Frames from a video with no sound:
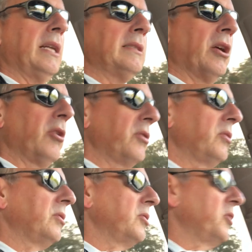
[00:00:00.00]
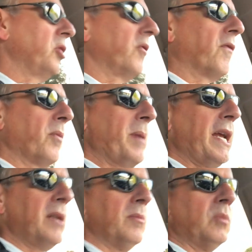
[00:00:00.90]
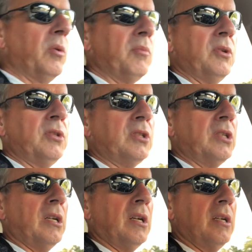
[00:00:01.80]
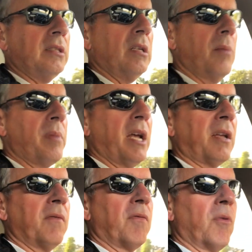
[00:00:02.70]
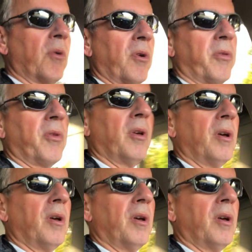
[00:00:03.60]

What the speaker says: tell you, verbatim what was said back and forth.